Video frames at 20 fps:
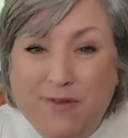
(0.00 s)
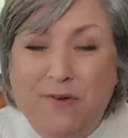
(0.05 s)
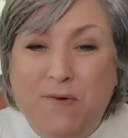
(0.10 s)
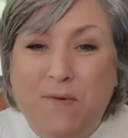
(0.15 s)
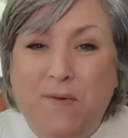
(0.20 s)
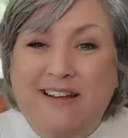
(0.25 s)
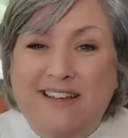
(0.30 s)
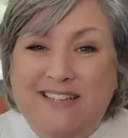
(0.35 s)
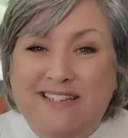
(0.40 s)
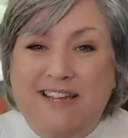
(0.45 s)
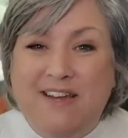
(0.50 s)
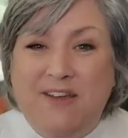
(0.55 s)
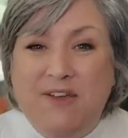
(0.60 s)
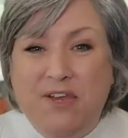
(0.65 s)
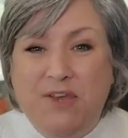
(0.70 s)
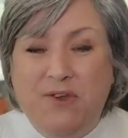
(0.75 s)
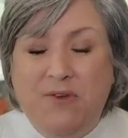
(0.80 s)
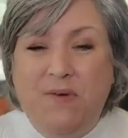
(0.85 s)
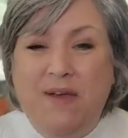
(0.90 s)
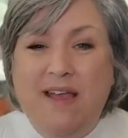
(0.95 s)
They're going to tell
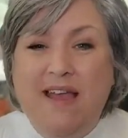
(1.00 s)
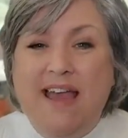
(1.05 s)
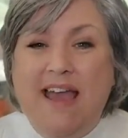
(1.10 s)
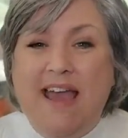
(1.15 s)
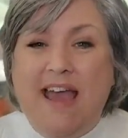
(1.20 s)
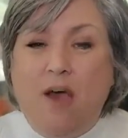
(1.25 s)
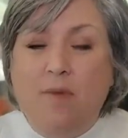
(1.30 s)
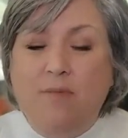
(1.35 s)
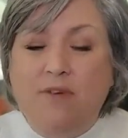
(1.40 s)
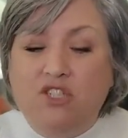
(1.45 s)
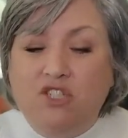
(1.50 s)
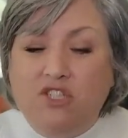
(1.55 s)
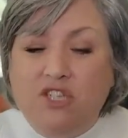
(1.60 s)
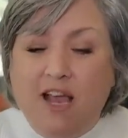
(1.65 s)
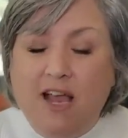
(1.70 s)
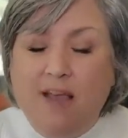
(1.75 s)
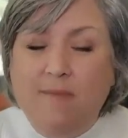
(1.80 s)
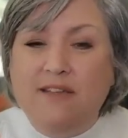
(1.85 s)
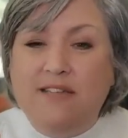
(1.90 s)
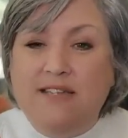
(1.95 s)
you how much
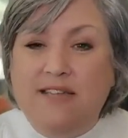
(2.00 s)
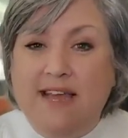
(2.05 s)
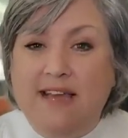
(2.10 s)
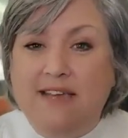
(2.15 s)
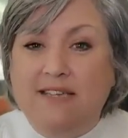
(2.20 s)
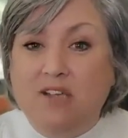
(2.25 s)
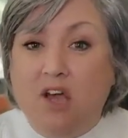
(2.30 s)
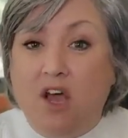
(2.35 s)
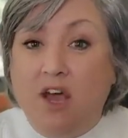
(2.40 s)
time it takes